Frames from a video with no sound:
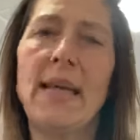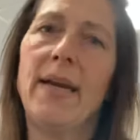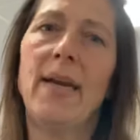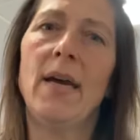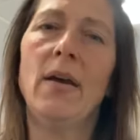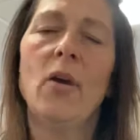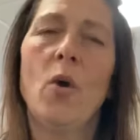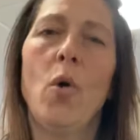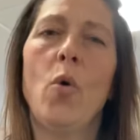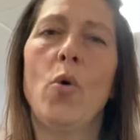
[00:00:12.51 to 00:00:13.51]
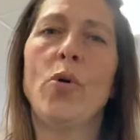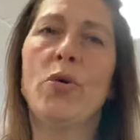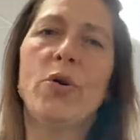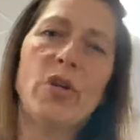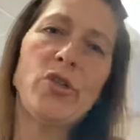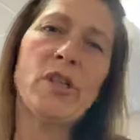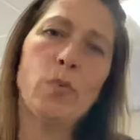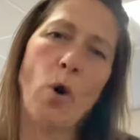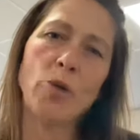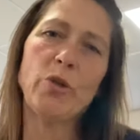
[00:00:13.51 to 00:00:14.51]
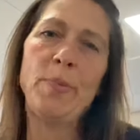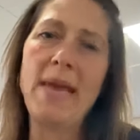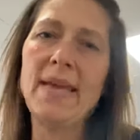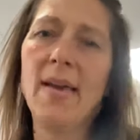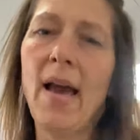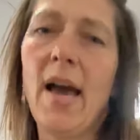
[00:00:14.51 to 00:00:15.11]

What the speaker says: Hannah, or you can just watch me.